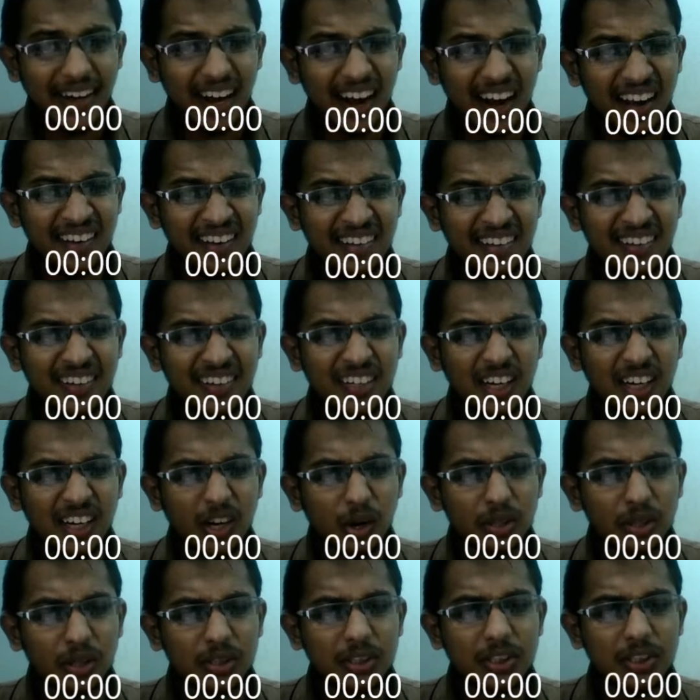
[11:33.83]
unwritten
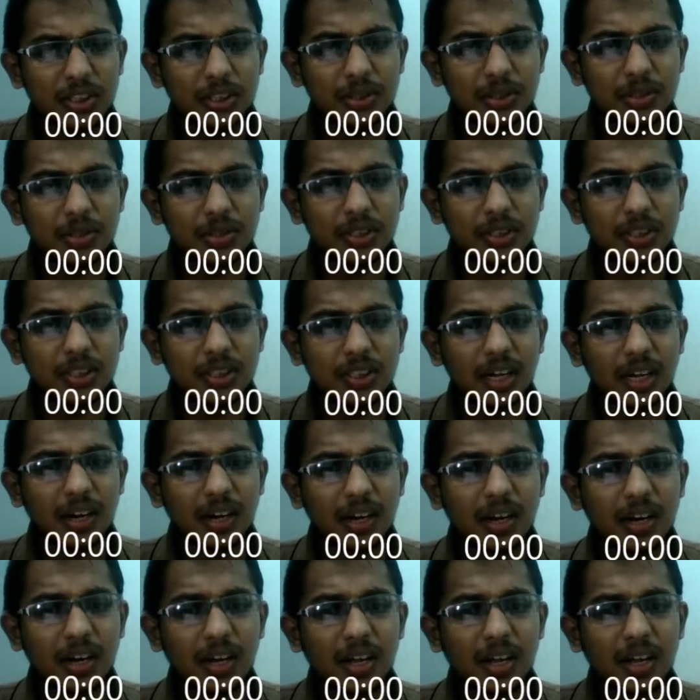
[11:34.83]
constitutions are